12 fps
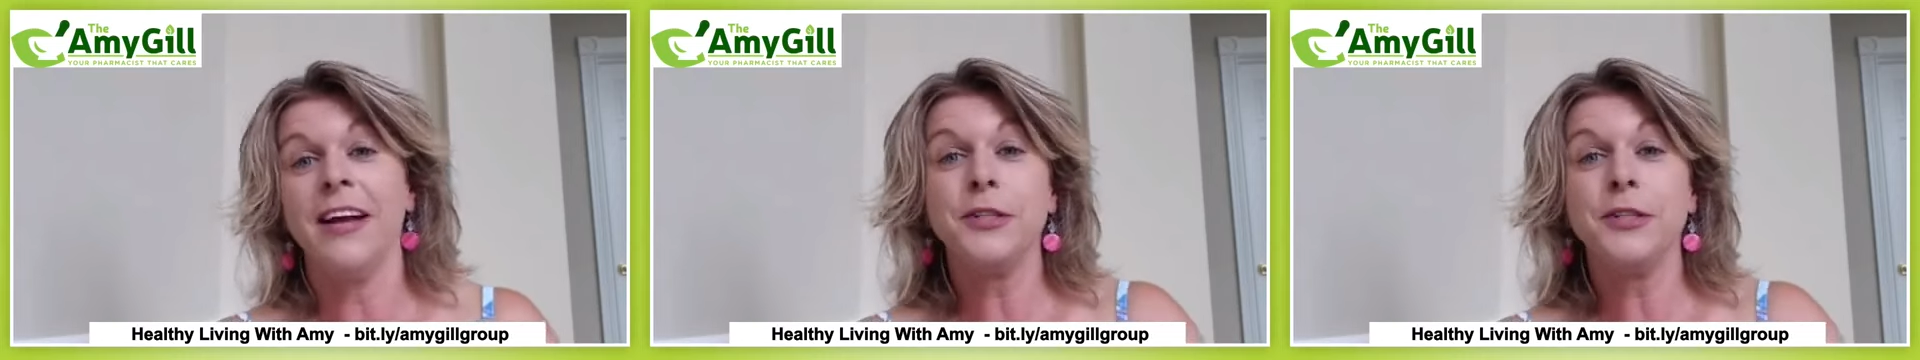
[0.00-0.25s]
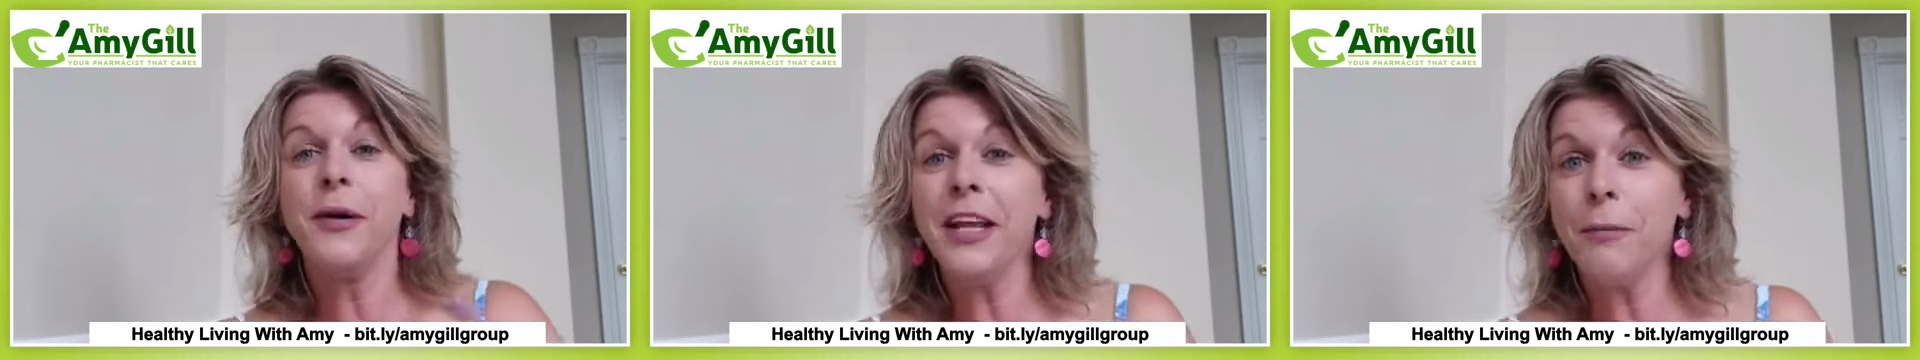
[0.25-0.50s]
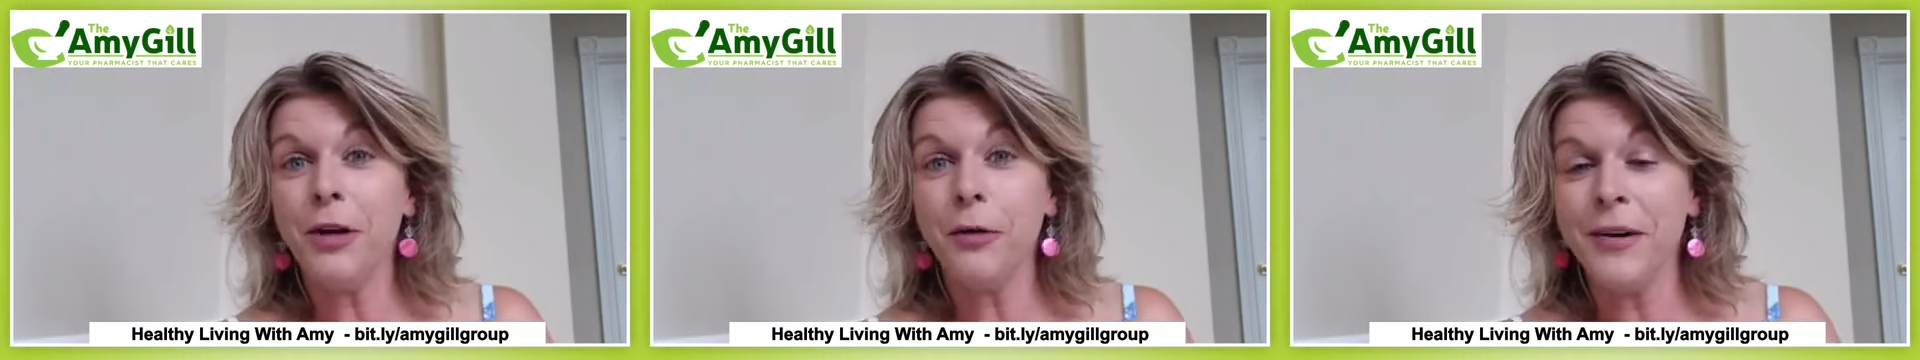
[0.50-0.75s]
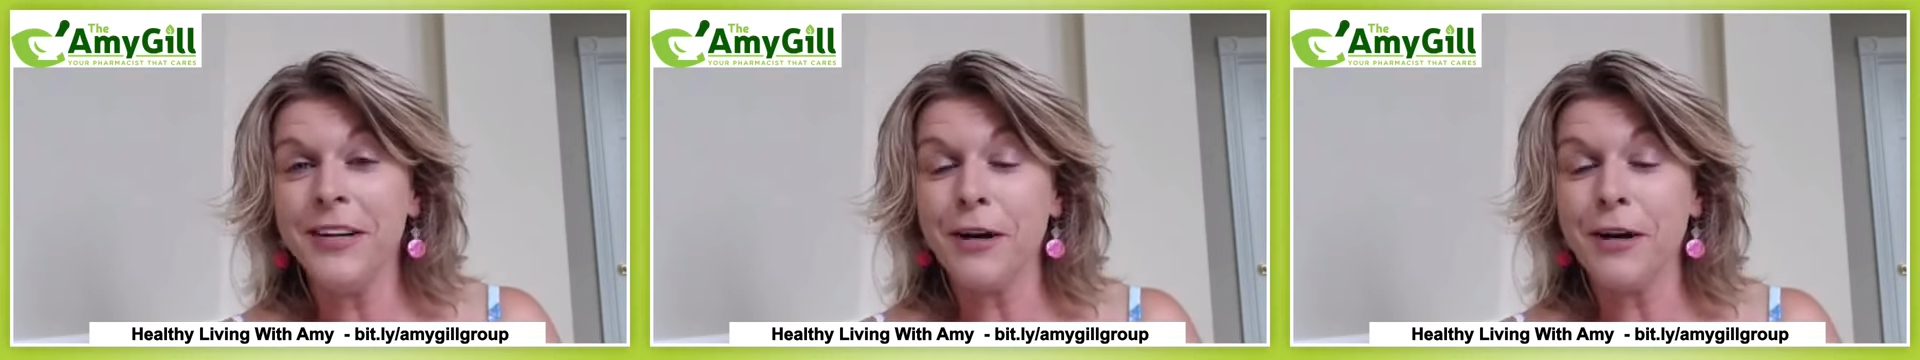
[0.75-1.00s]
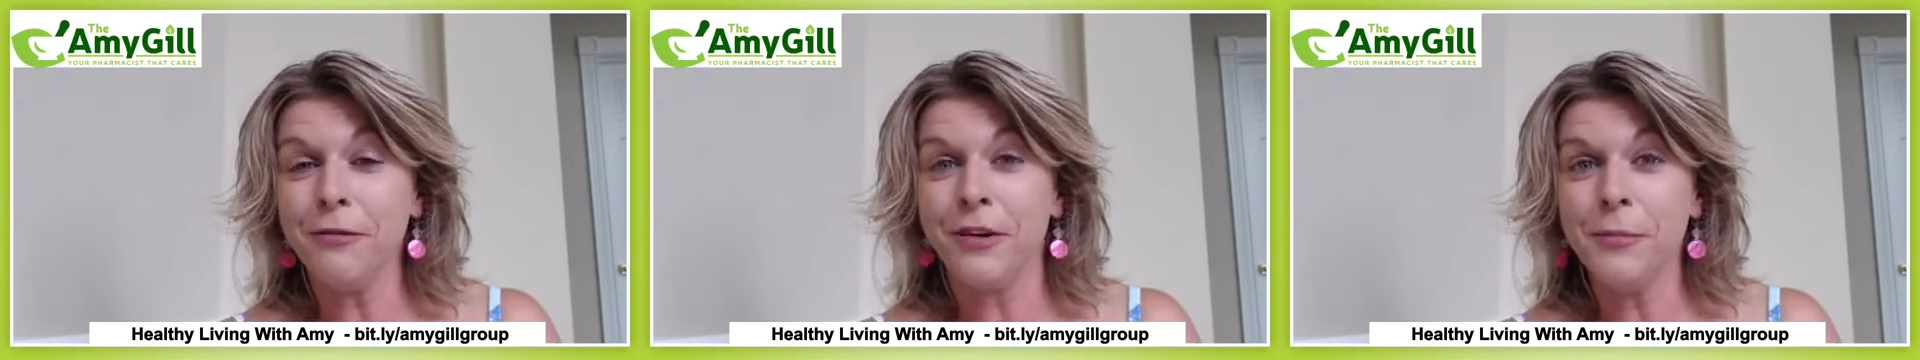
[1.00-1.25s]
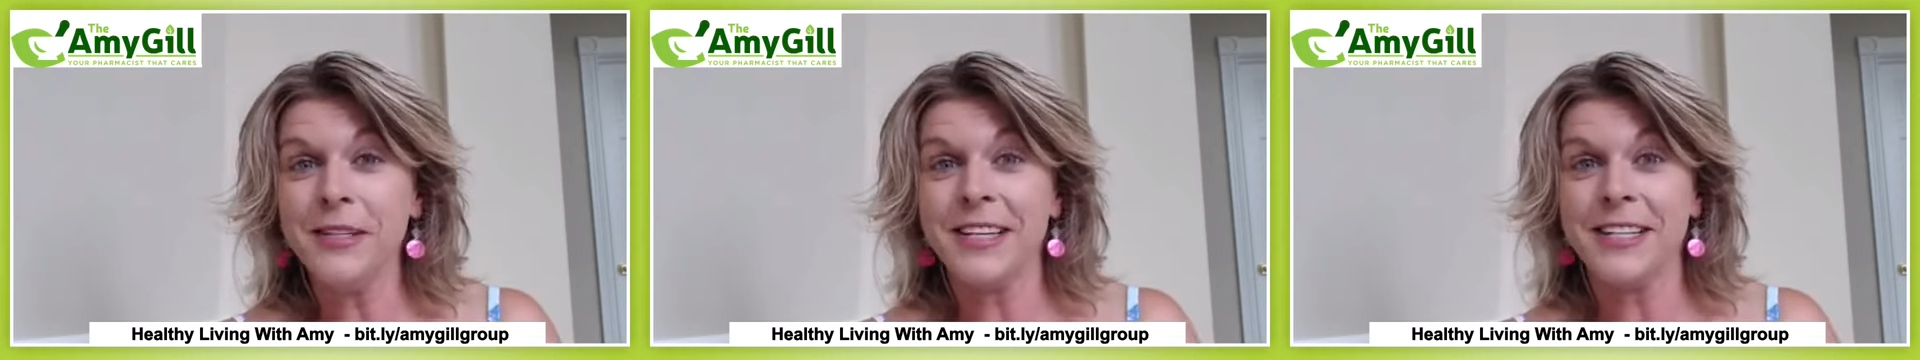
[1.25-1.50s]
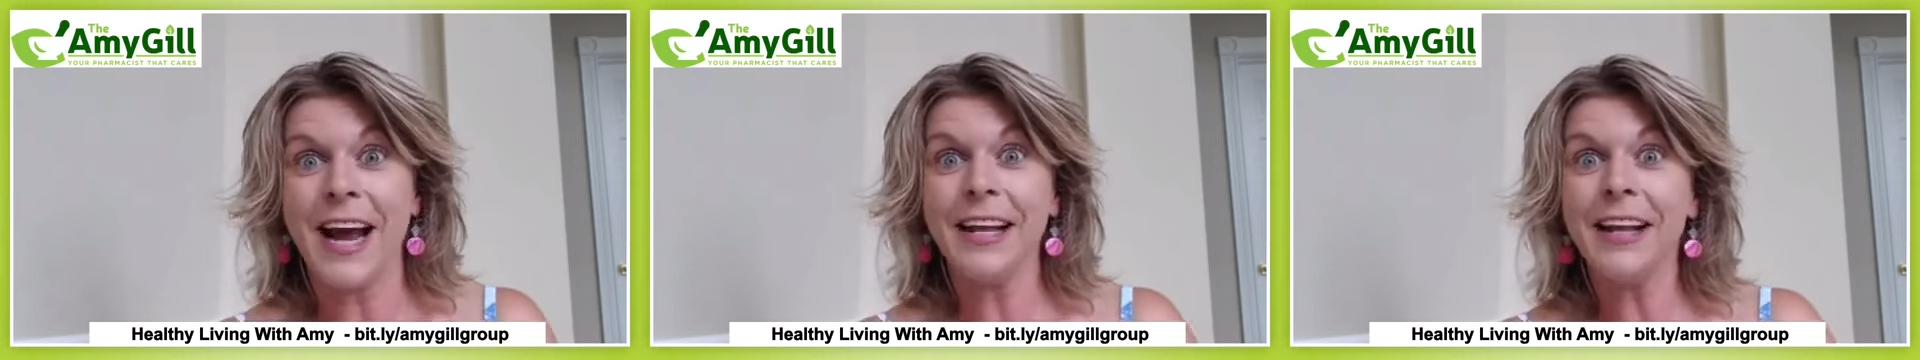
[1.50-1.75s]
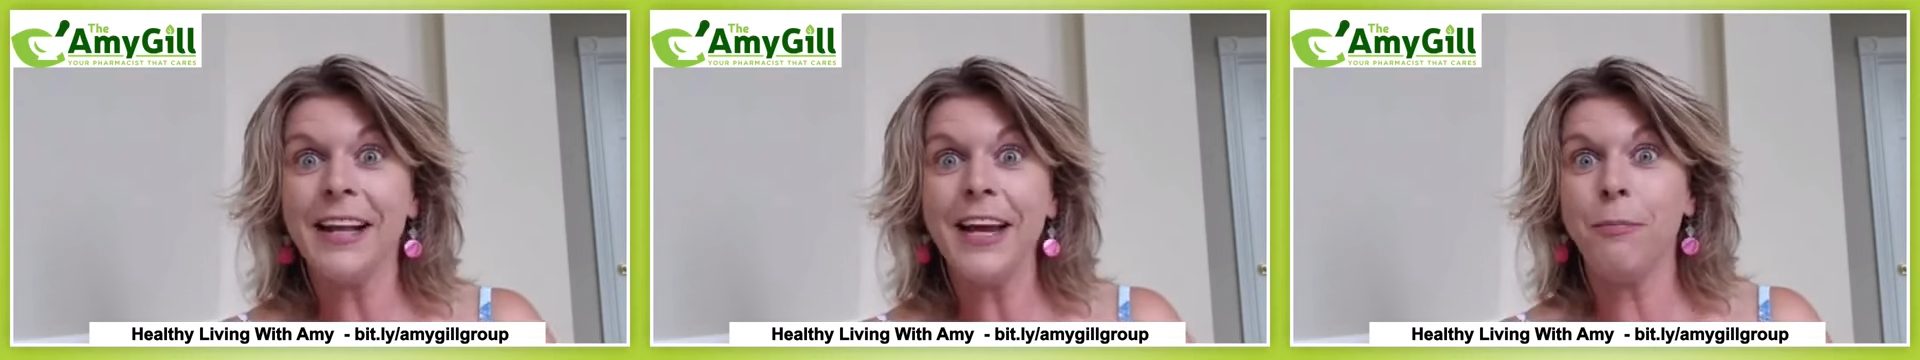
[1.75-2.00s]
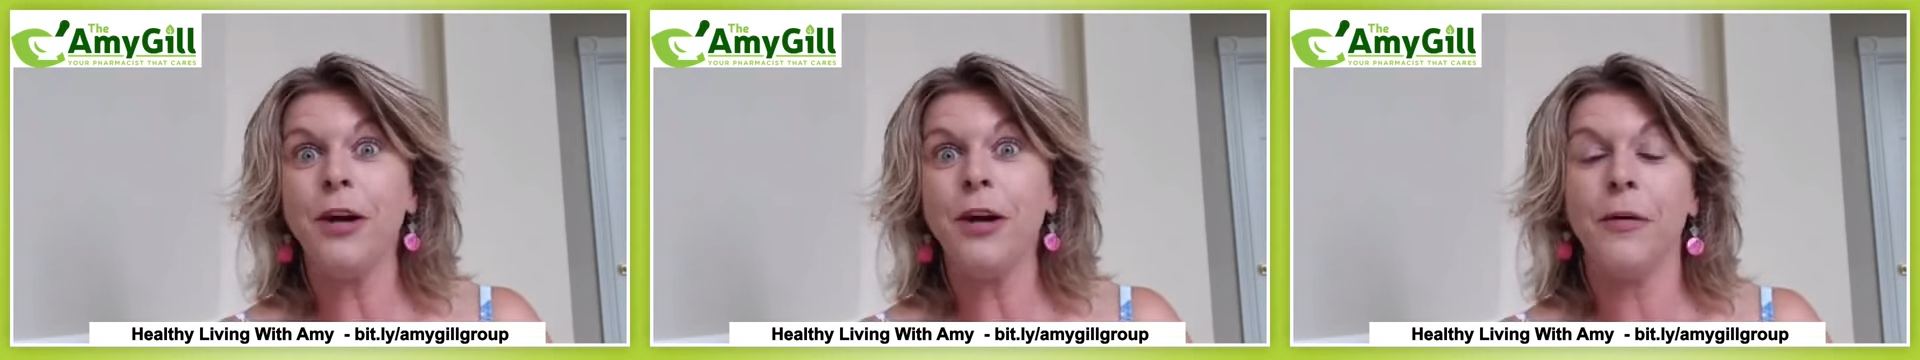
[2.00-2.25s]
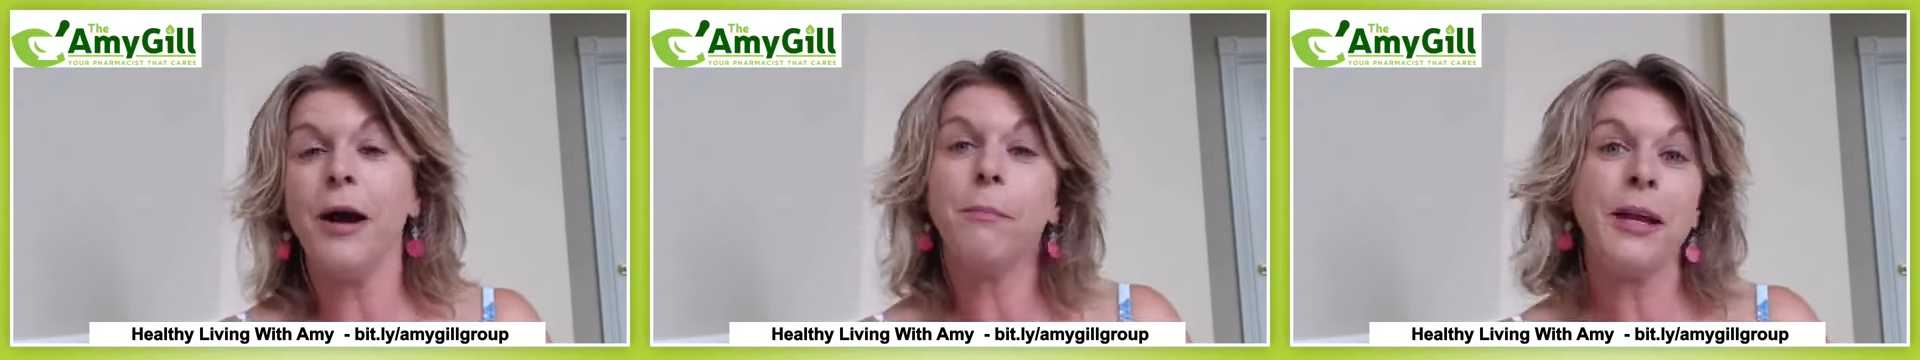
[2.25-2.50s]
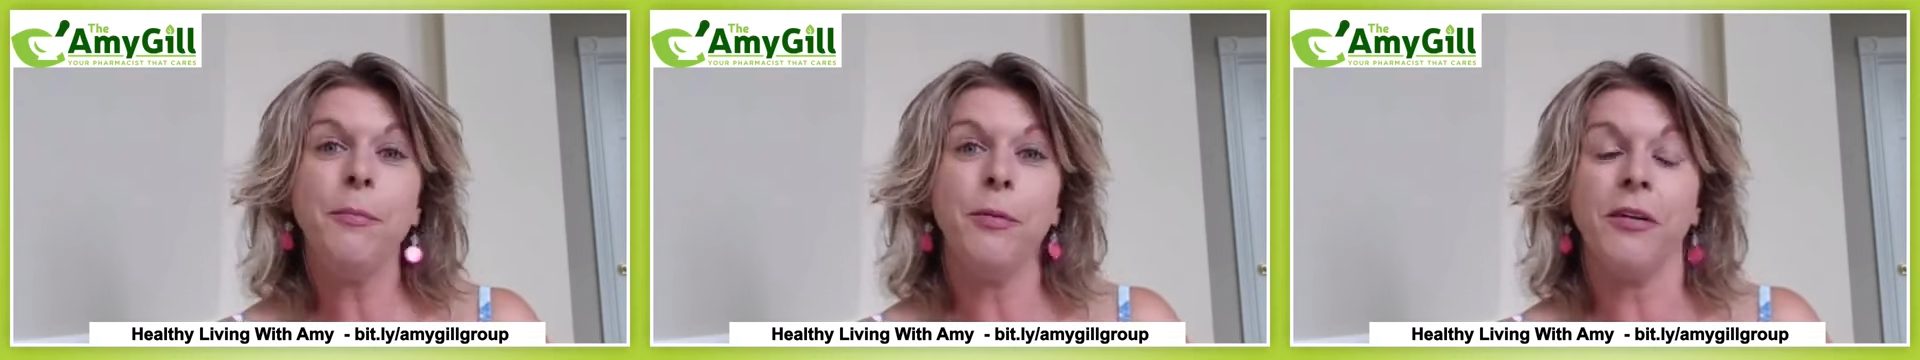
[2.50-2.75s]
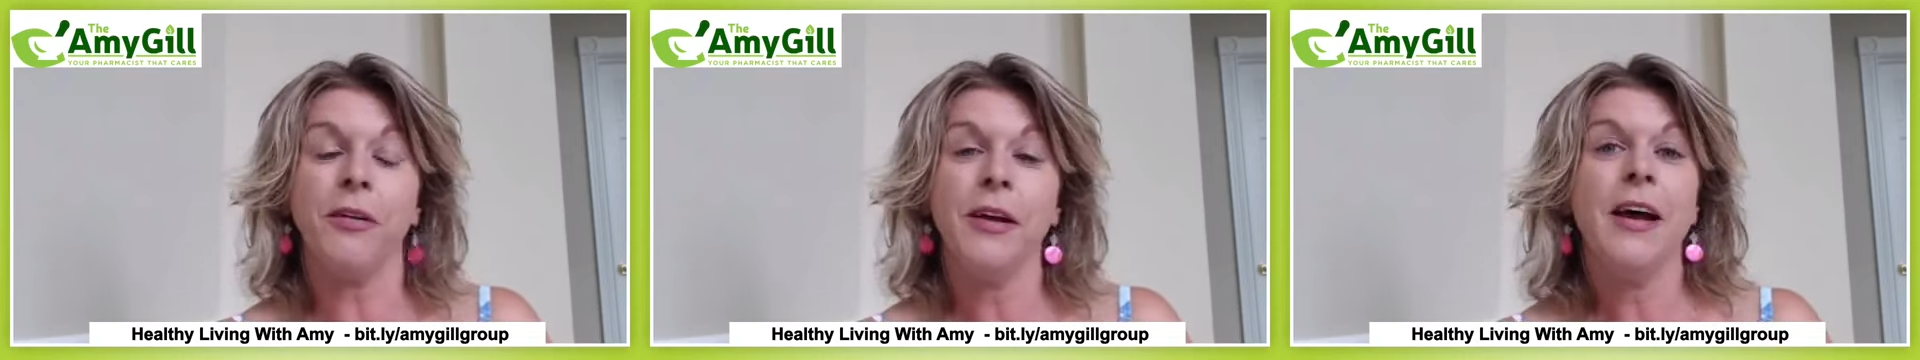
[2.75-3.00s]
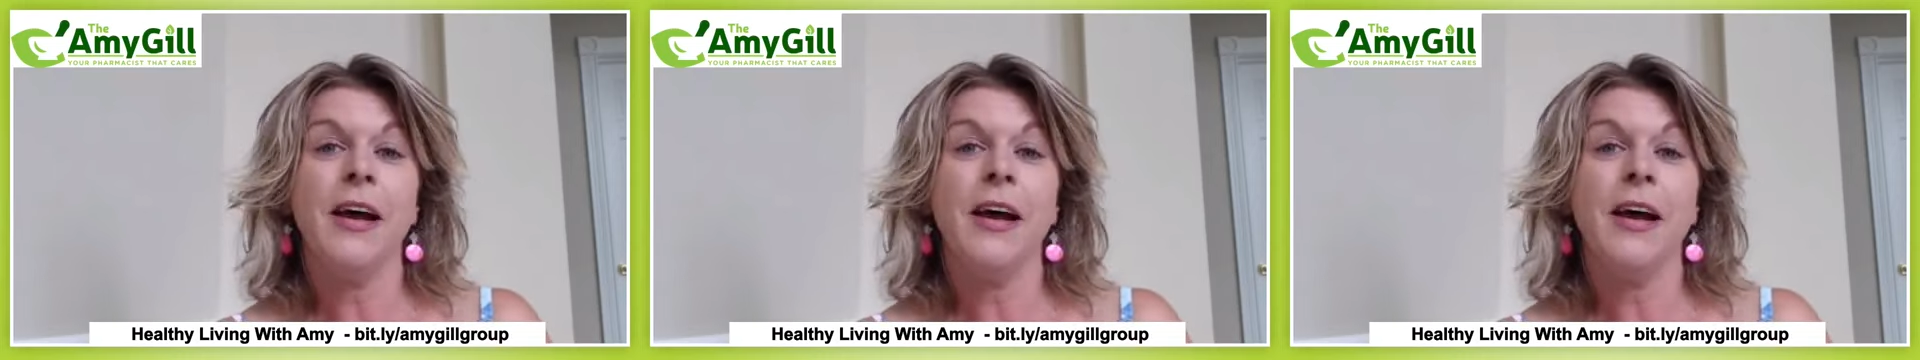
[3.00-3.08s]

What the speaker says: That's why I like being a retail pharmacist. I like being around people.